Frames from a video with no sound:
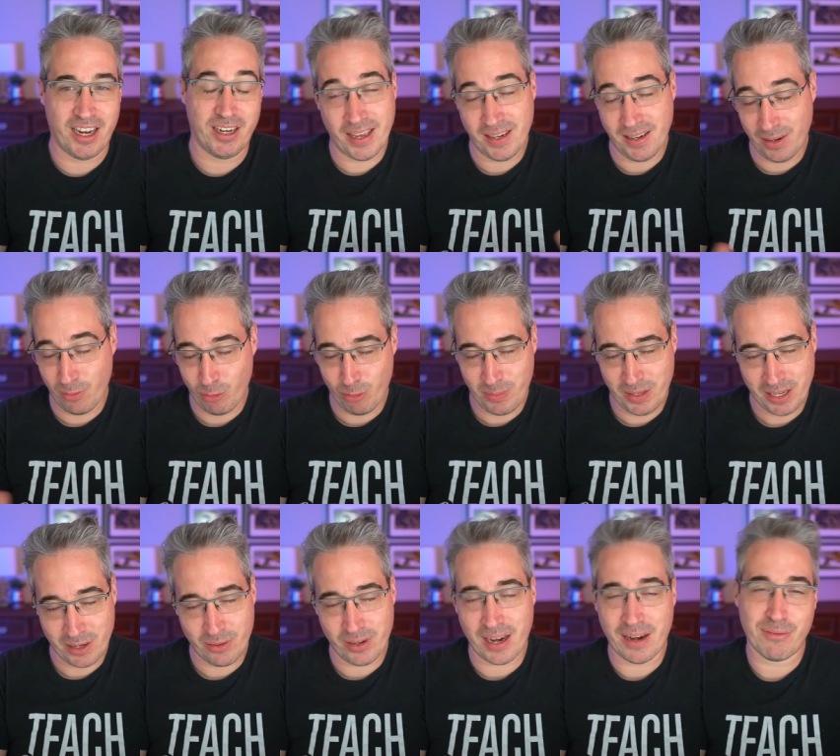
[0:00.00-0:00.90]
and it will
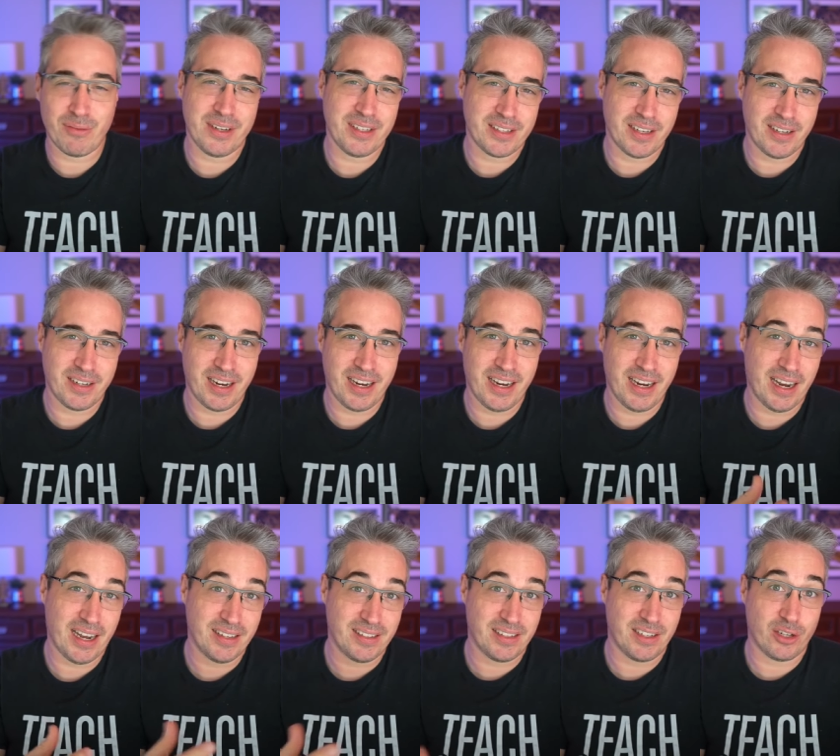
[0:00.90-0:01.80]
be out every
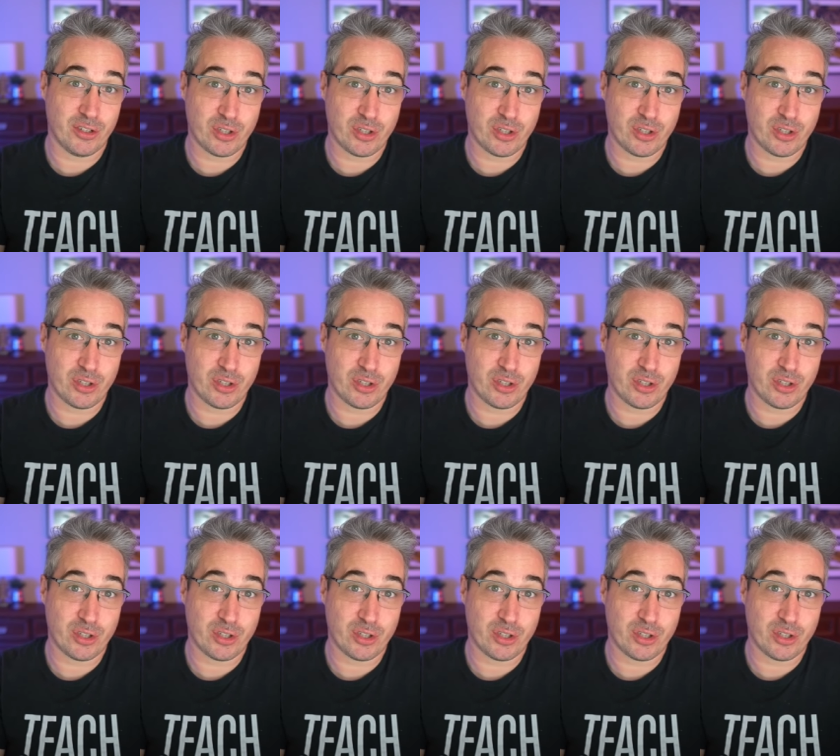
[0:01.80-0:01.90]
Sunday as an